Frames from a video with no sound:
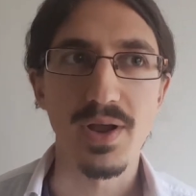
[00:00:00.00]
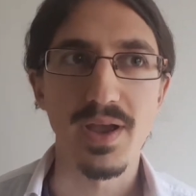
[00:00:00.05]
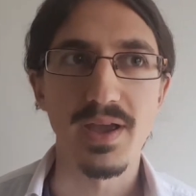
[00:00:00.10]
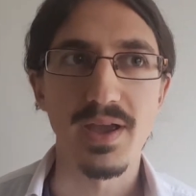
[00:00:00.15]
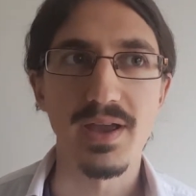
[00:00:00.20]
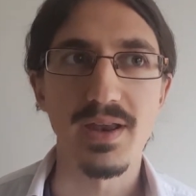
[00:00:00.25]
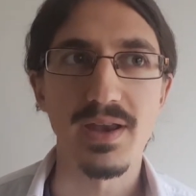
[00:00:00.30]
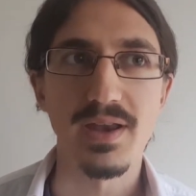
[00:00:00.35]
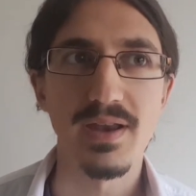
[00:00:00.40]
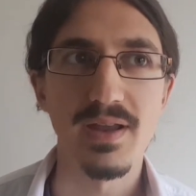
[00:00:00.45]

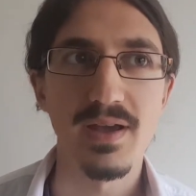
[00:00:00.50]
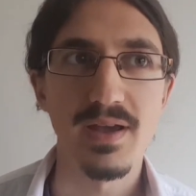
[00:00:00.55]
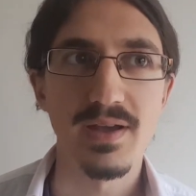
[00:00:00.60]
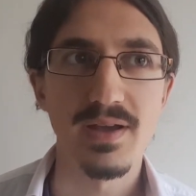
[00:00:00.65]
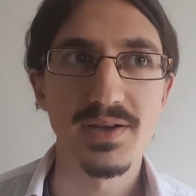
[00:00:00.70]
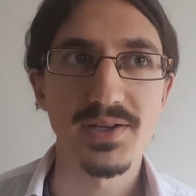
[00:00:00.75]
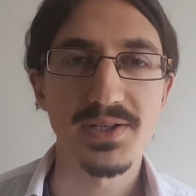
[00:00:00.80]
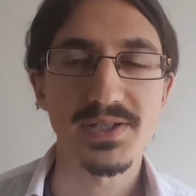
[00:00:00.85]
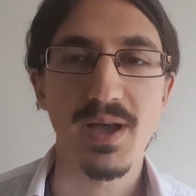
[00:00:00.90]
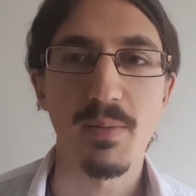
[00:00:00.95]
in
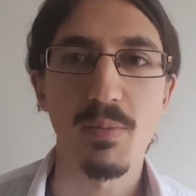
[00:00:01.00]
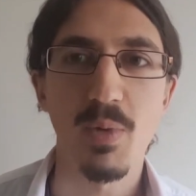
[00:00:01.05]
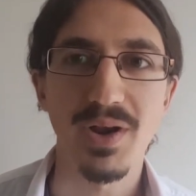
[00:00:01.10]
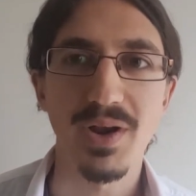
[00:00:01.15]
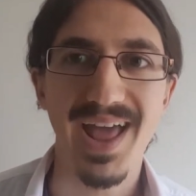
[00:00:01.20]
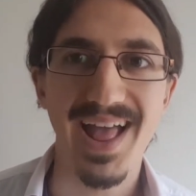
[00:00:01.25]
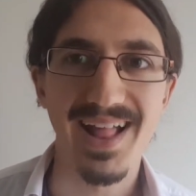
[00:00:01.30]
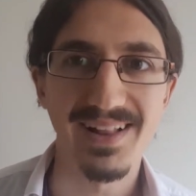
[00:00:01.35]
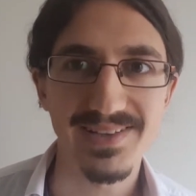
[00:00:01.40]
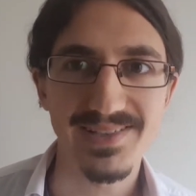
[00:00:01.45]
someone
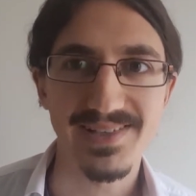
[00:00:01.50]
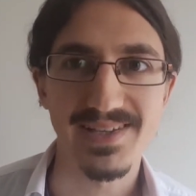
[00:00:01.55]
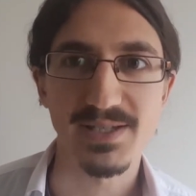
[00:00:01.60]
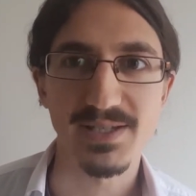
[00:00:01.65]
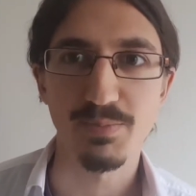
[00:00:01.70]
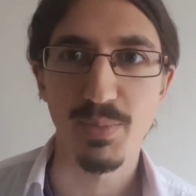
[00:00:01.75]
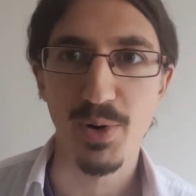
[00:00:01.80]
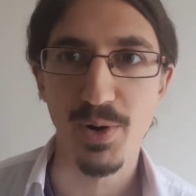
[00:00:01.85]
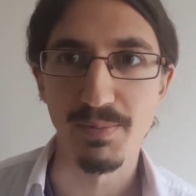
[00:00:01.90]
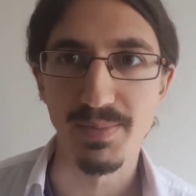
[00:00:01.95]
else's
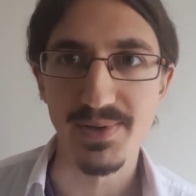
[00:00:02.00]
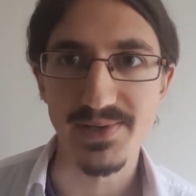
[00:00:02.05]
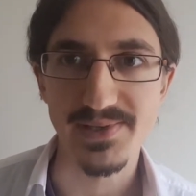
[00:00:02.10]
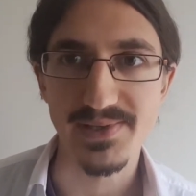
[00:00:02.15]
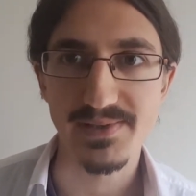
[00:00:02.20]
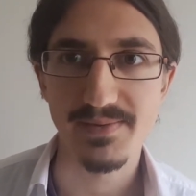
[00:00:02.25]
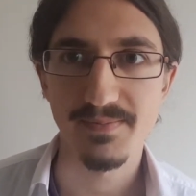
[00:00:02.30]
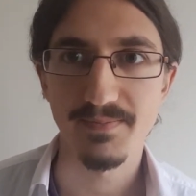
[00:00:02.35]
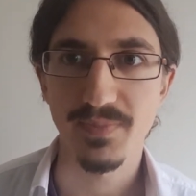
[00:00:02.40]
purpose.